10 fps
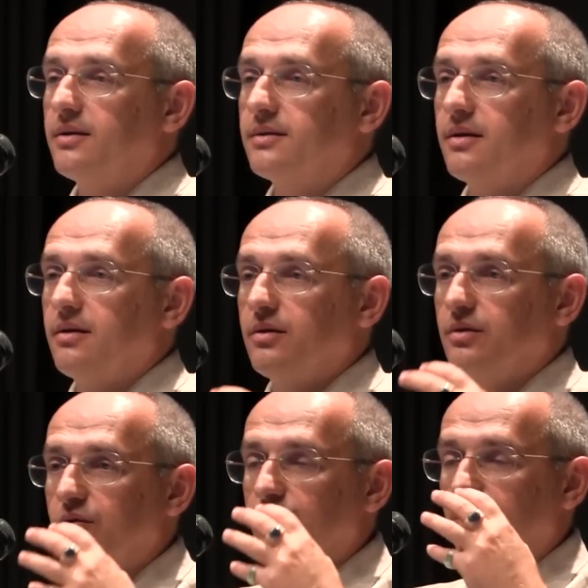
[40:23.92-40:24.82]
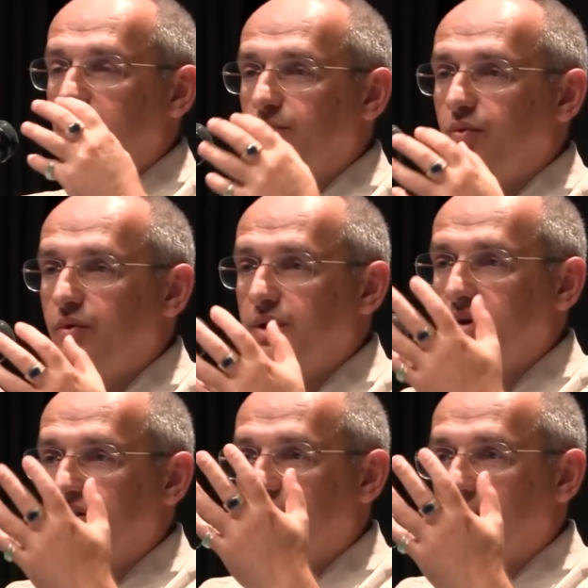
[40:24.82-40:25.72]
try to think of God to
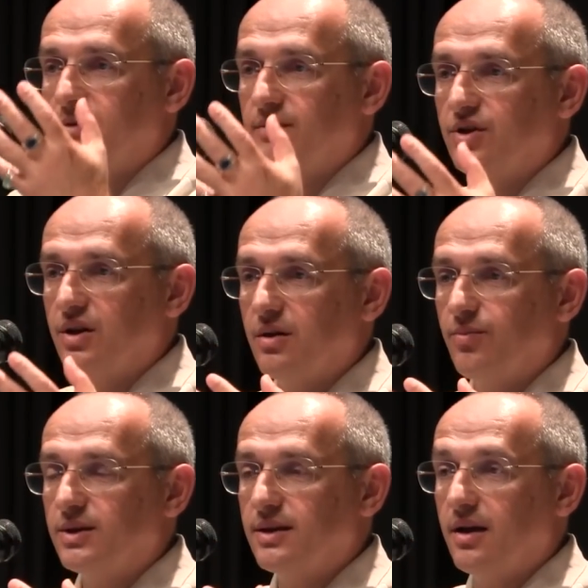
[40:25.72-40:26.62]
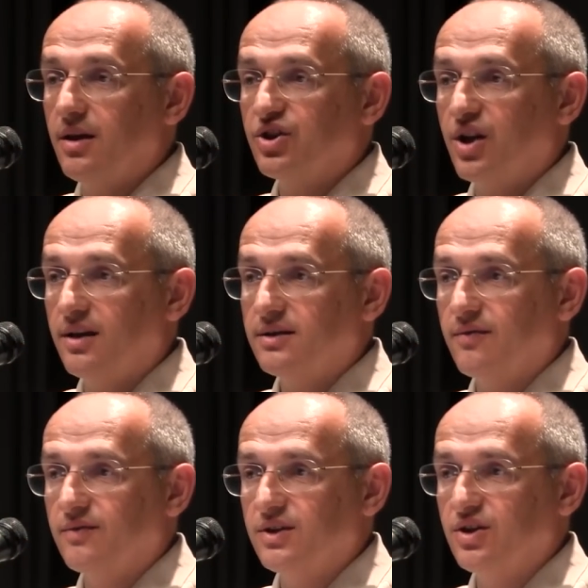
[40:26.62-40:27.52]
read the scriptures,
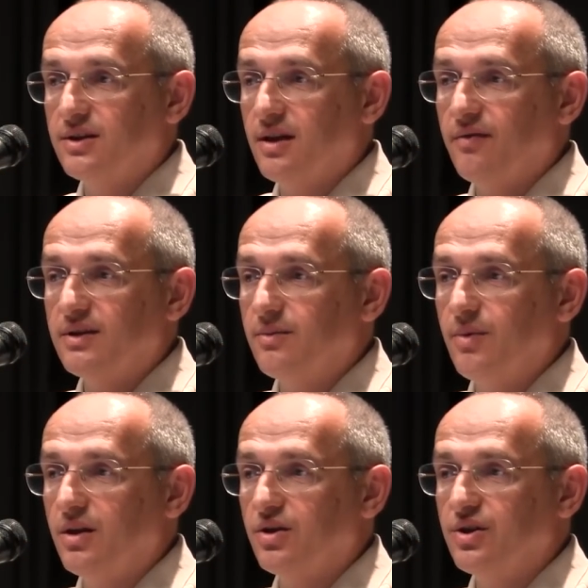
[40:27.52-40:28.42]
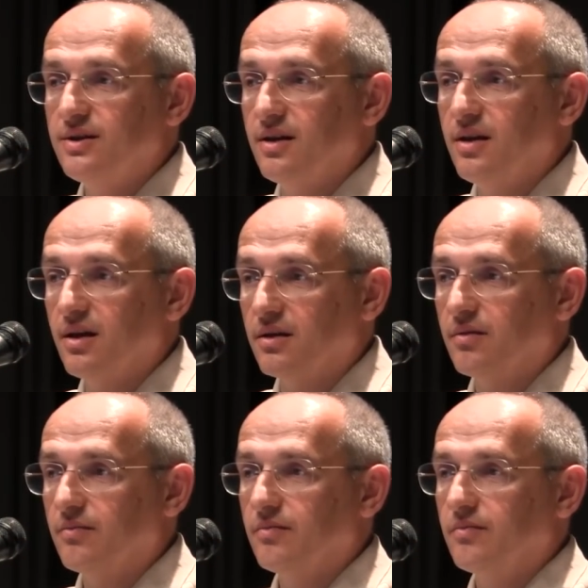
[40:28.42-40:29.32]
there is no chance at happy
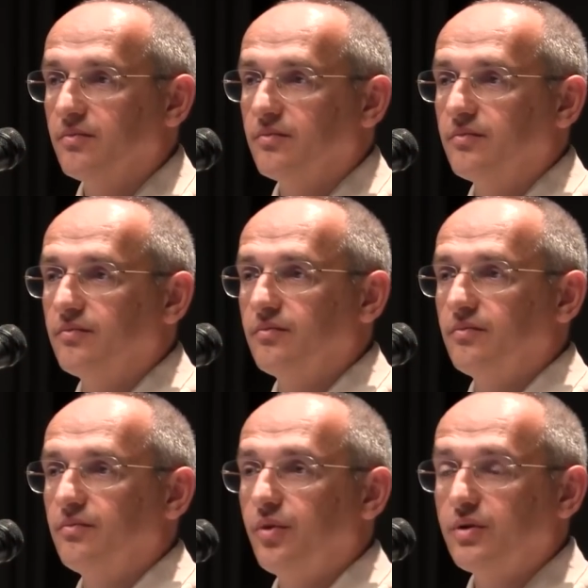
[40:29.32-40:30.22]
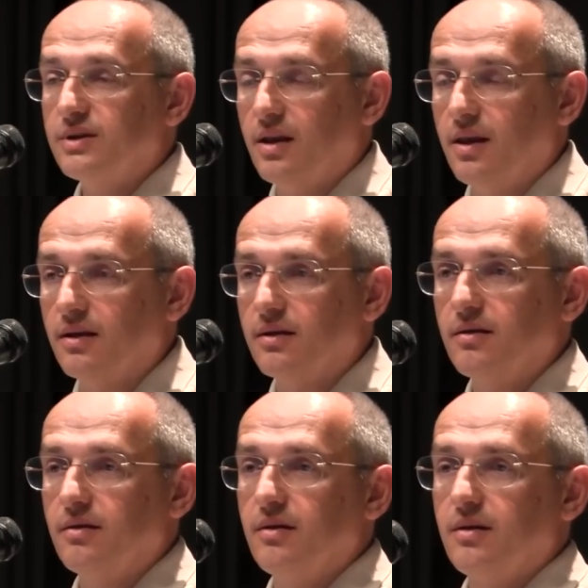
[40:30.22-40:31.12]
family life. There is just
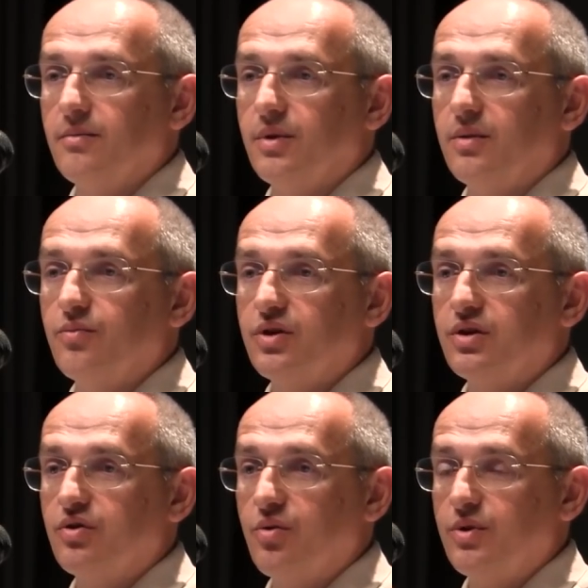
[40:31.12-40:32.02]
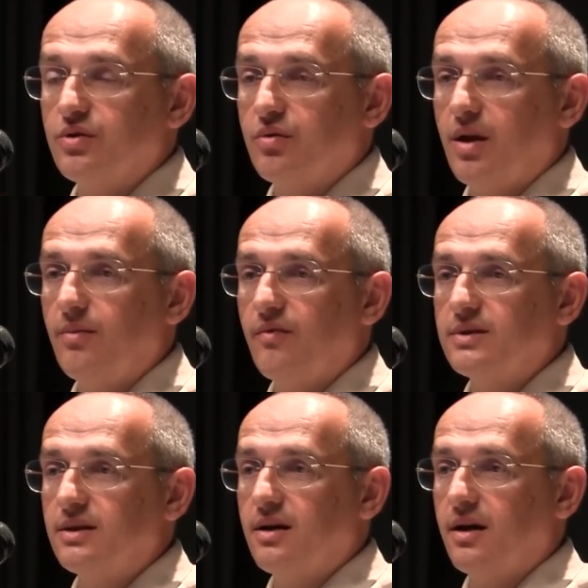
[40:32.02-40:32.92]
no, because what appears
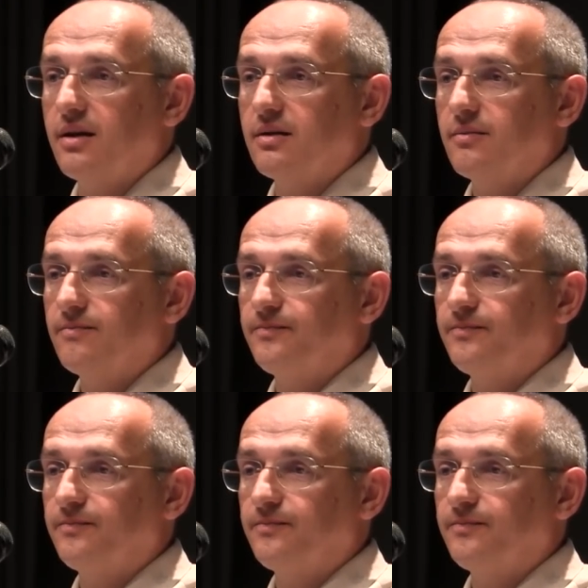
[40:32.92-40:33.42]
between us?